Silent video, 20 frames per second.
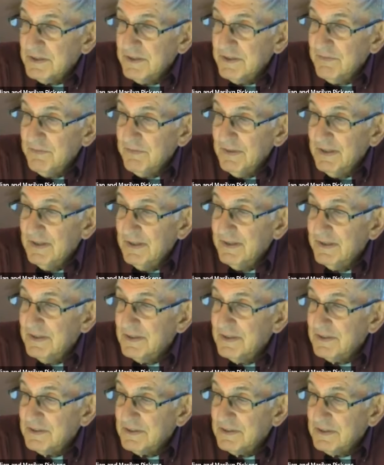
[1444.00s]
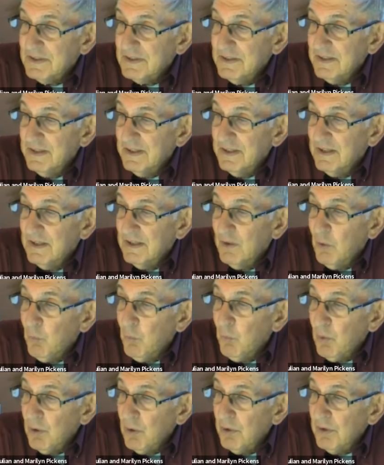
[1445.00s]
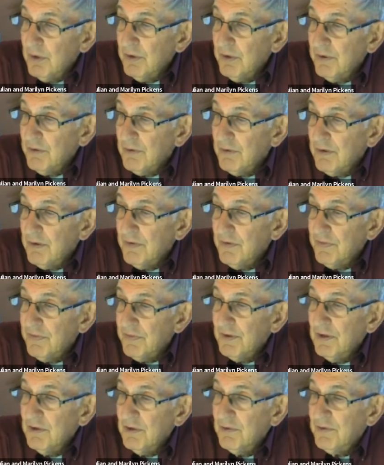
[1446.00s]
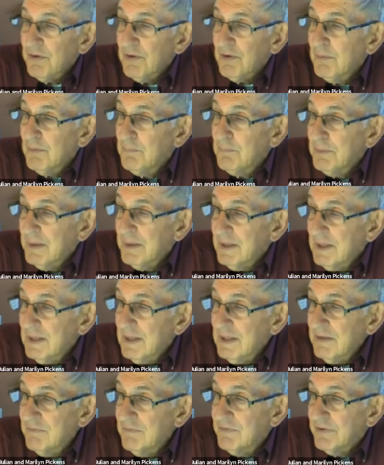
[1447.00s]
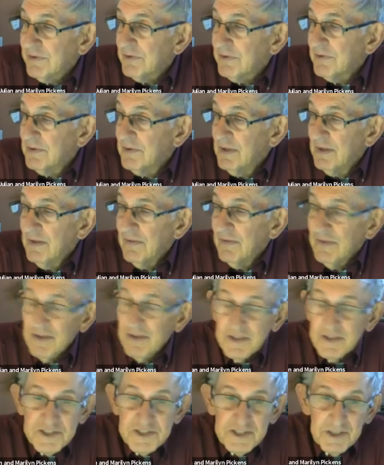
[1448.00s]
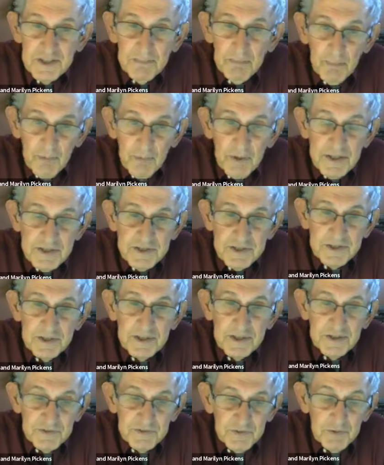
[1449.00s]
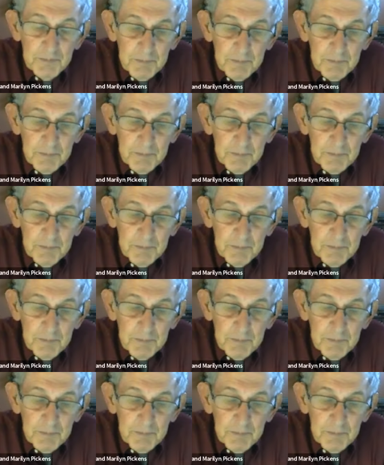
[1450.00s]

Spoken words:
defined as a word or a thought or a behavior that separates us from